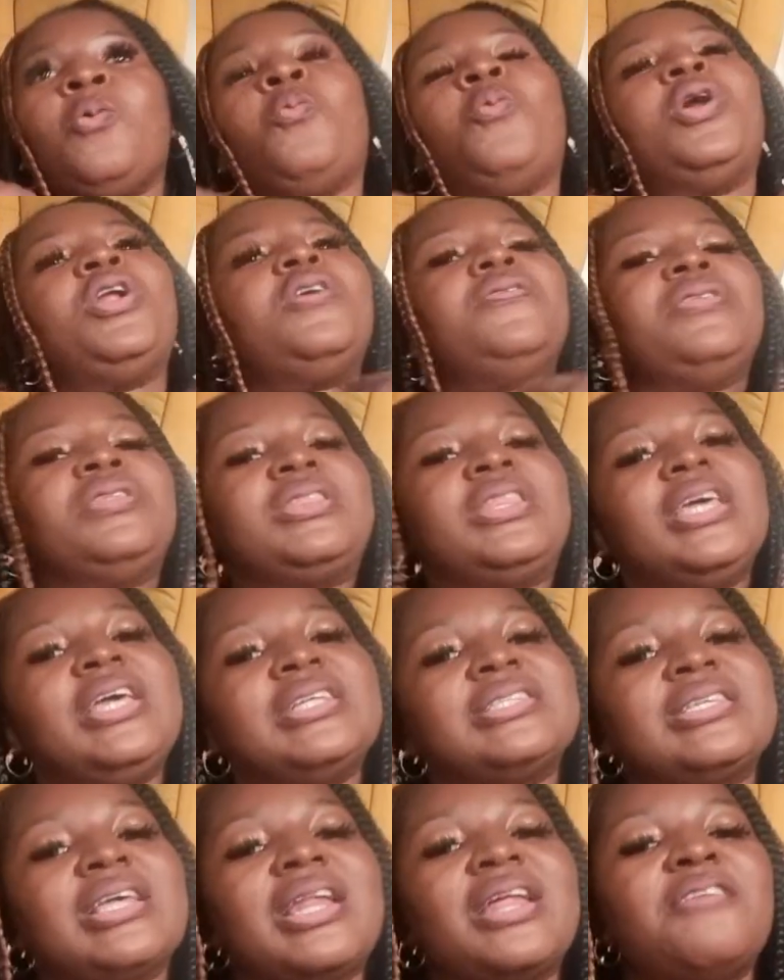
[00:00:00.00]
one of the
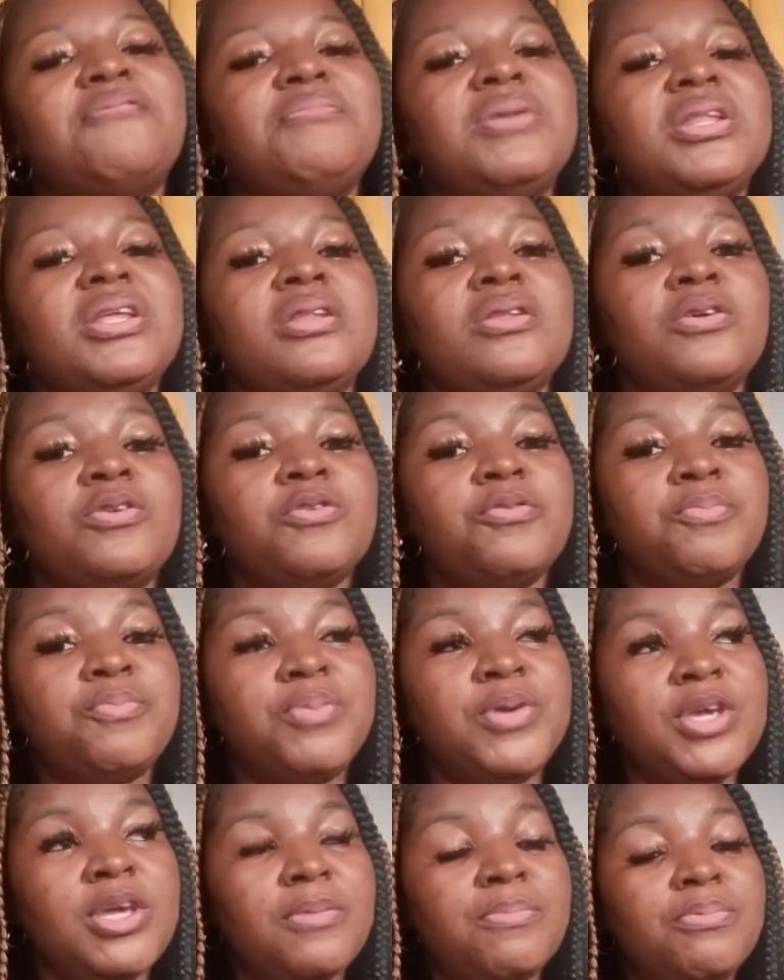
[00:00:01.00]
things that have made a lot of
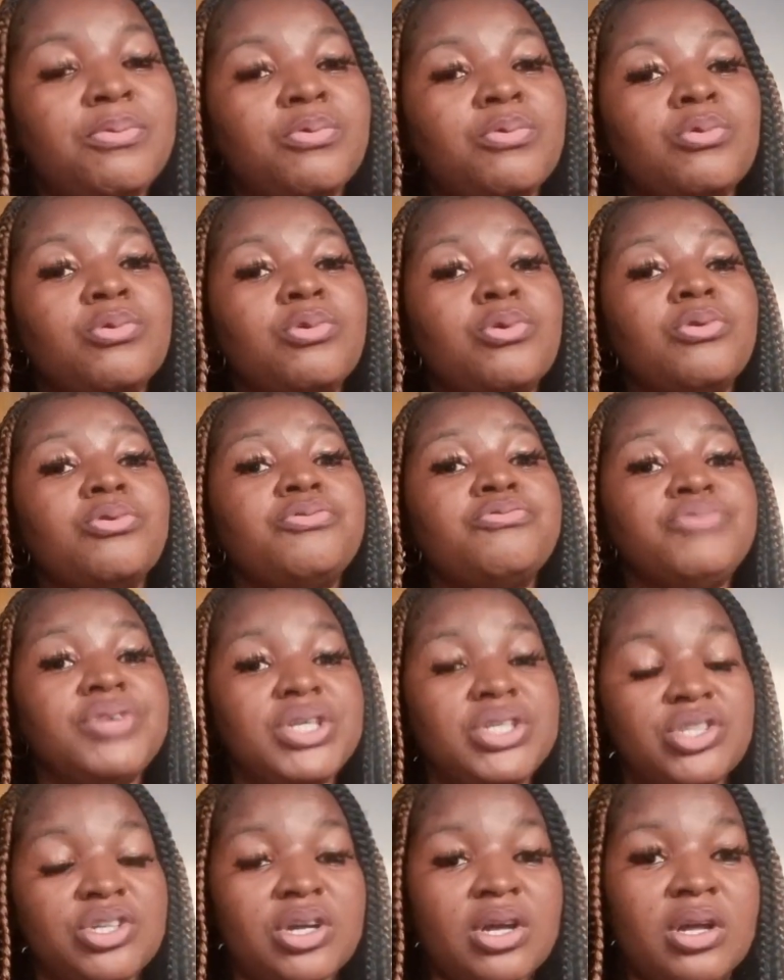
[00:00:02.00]
people go
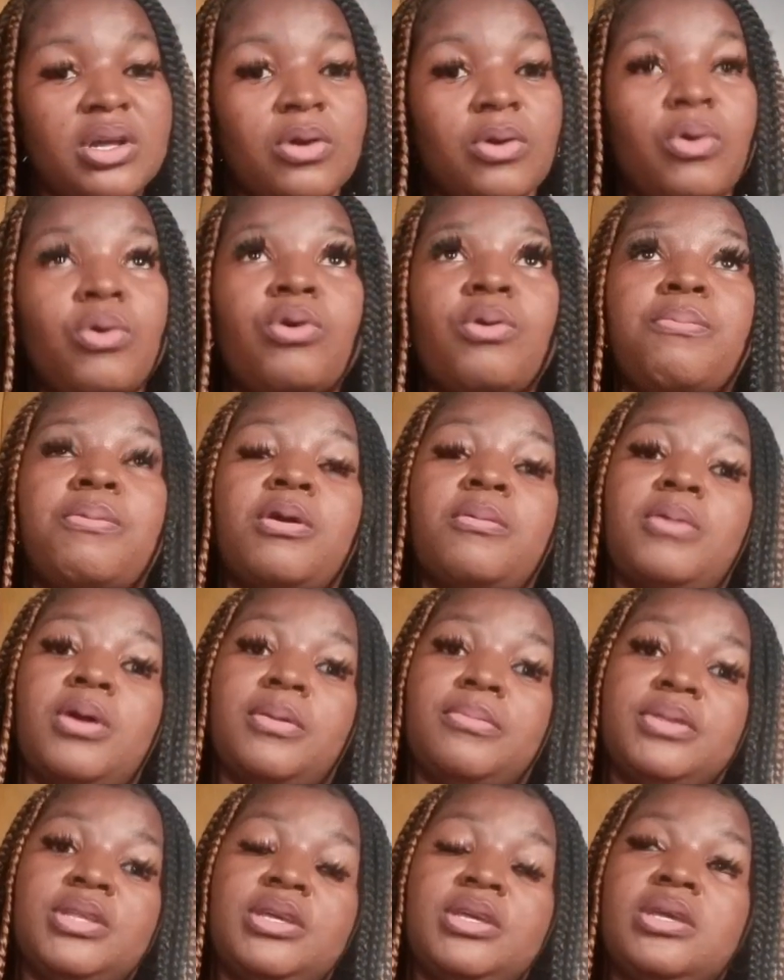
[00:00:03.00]
richer or
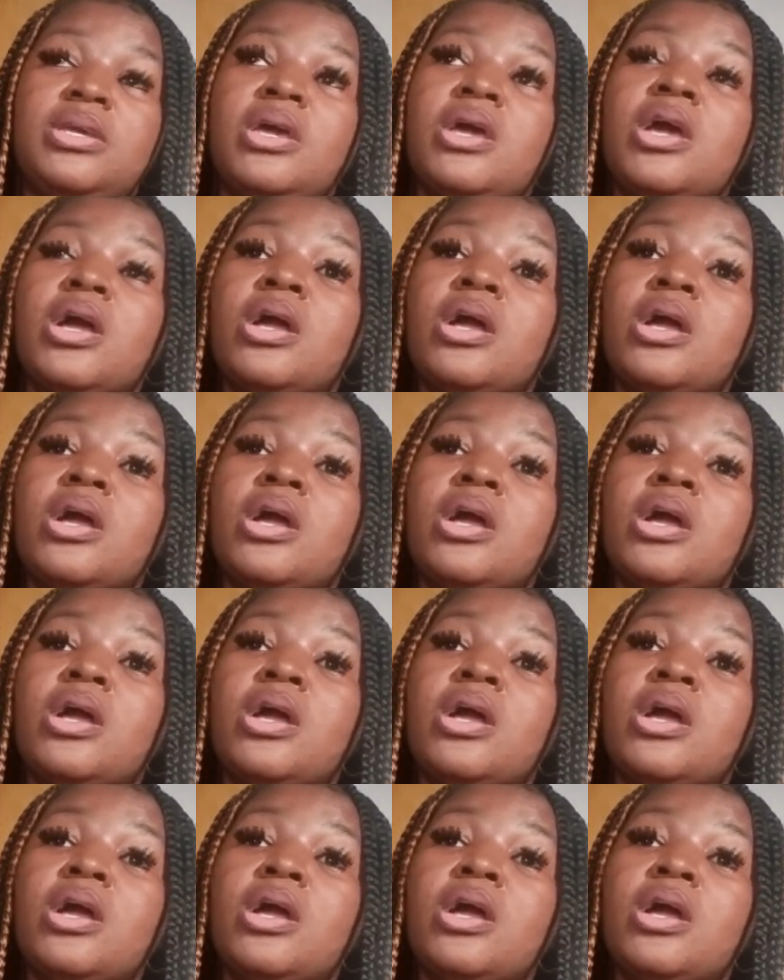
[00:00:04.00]
probably